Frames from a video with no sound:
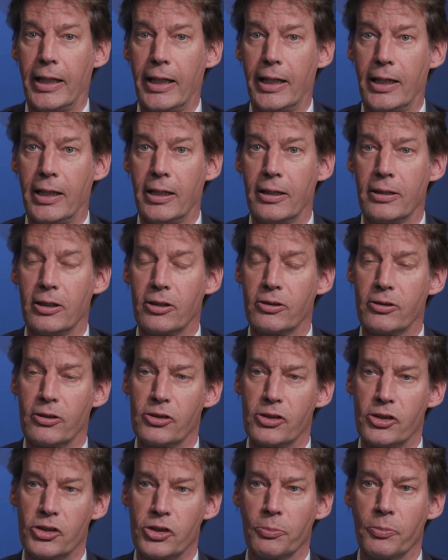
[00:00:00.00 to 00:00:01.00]
The
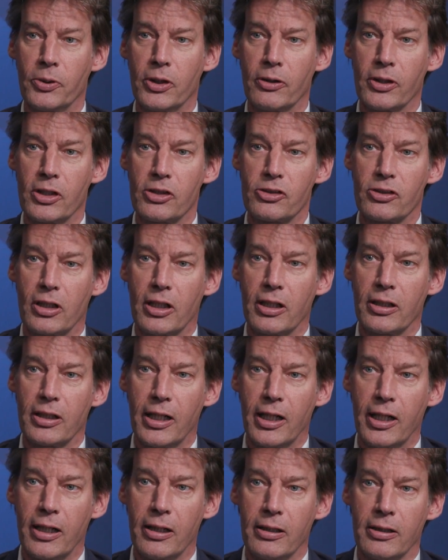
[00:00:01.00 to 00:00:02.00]
transition periods are
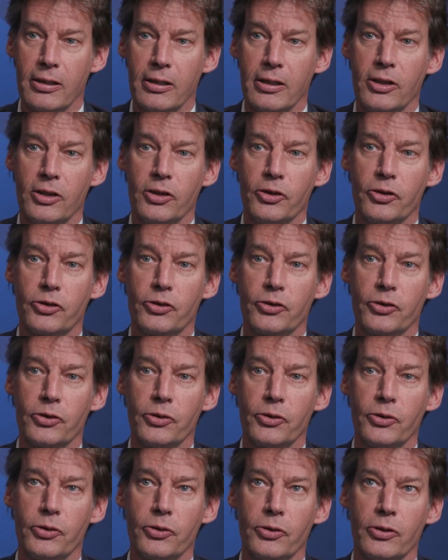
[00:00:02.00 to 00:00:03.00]
there
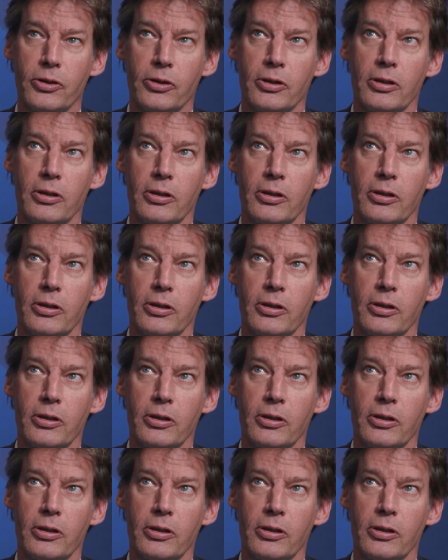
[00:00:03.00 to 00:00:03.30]
to